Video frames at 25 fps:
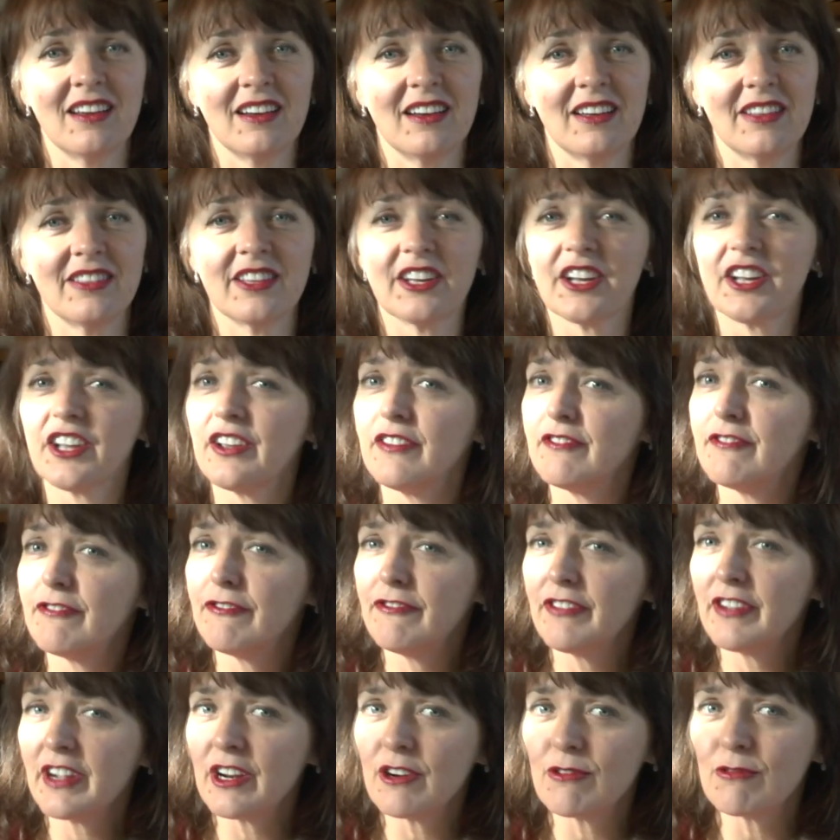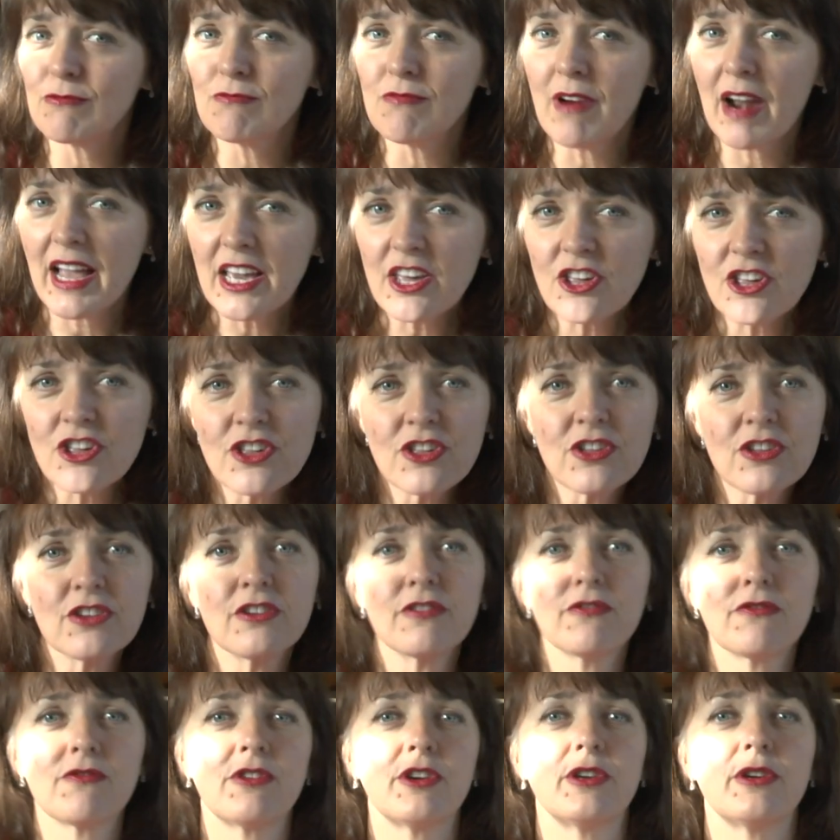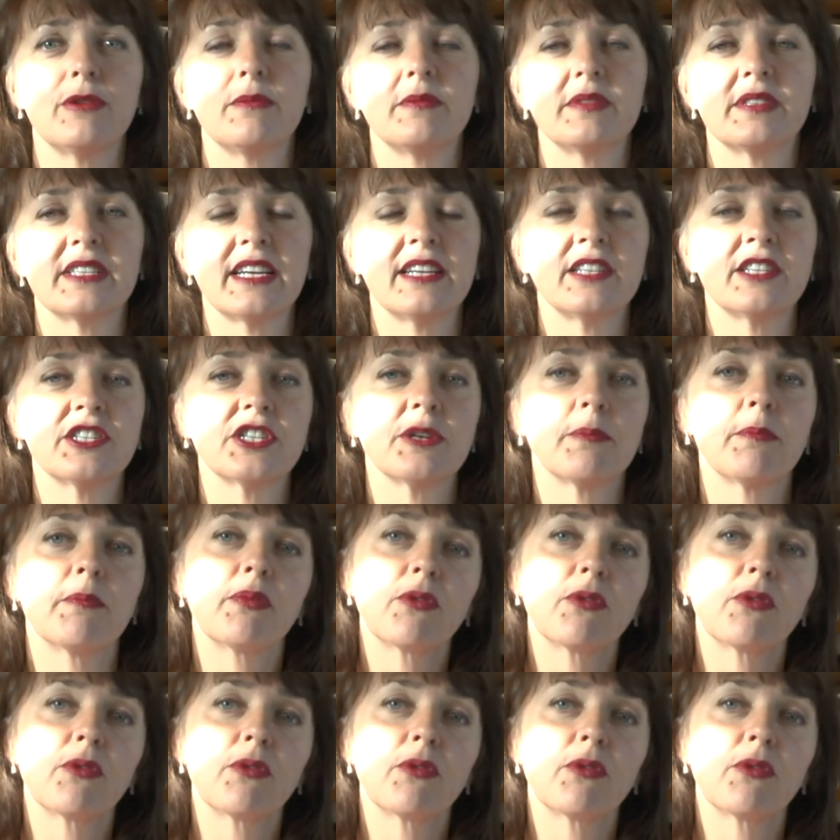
and the configuration of rooms into